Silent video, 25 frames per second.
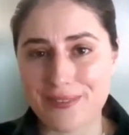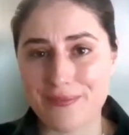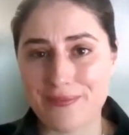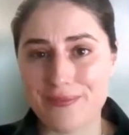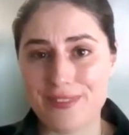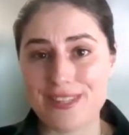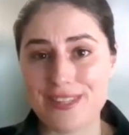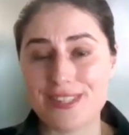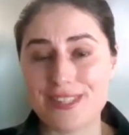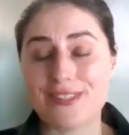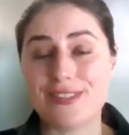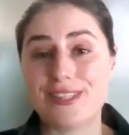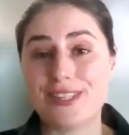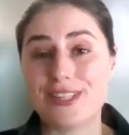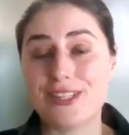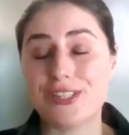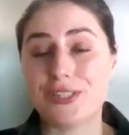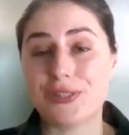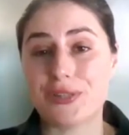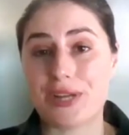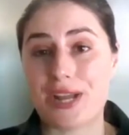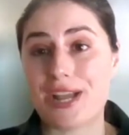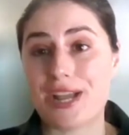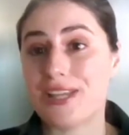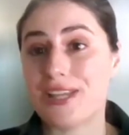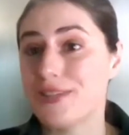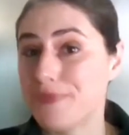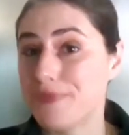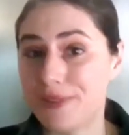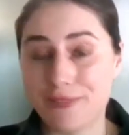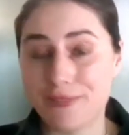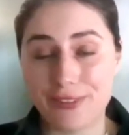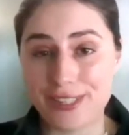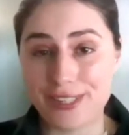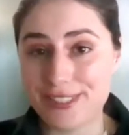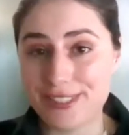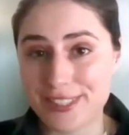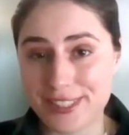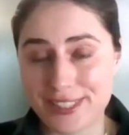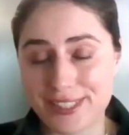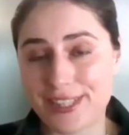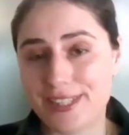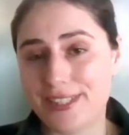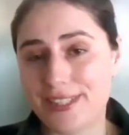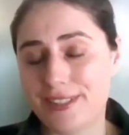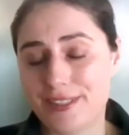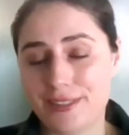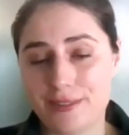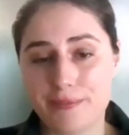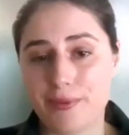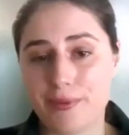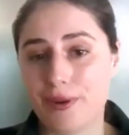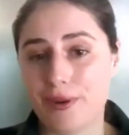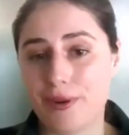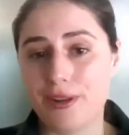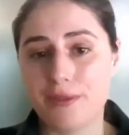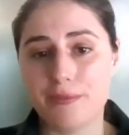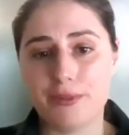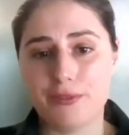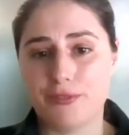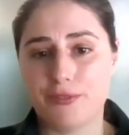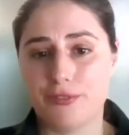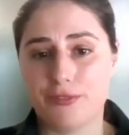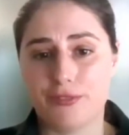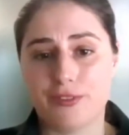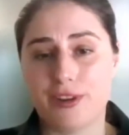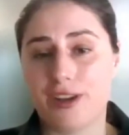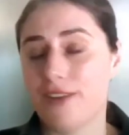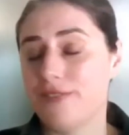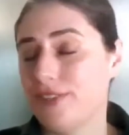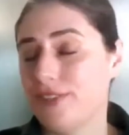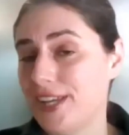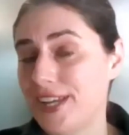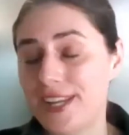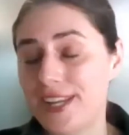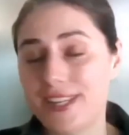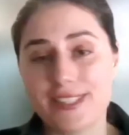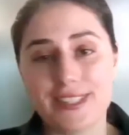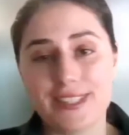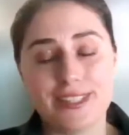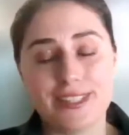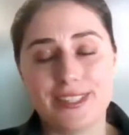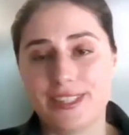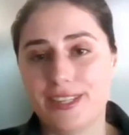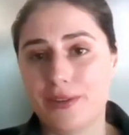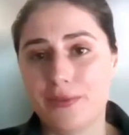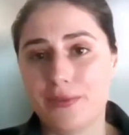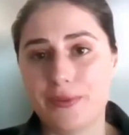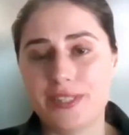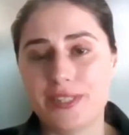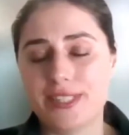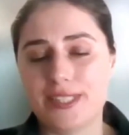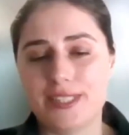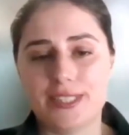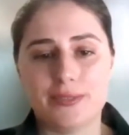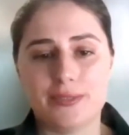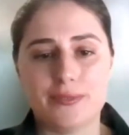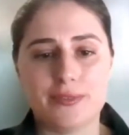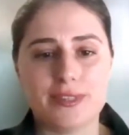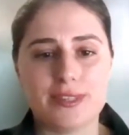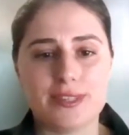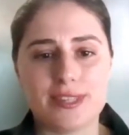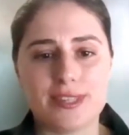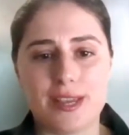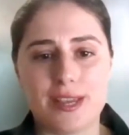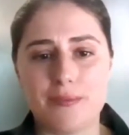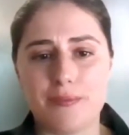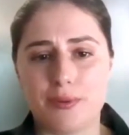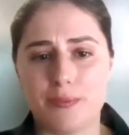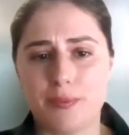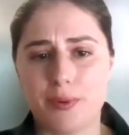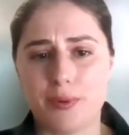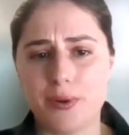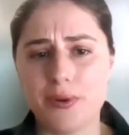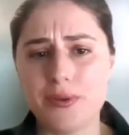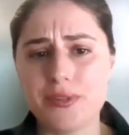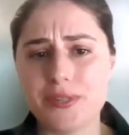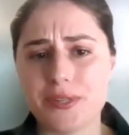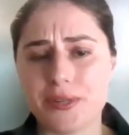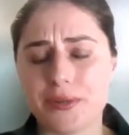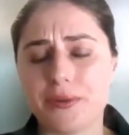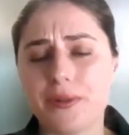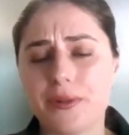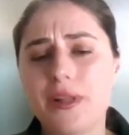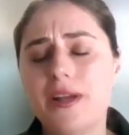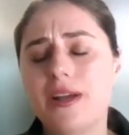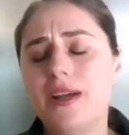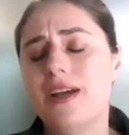This issue has been ventilated in Parliament for 5 days, and here we're sitting with the same proposal.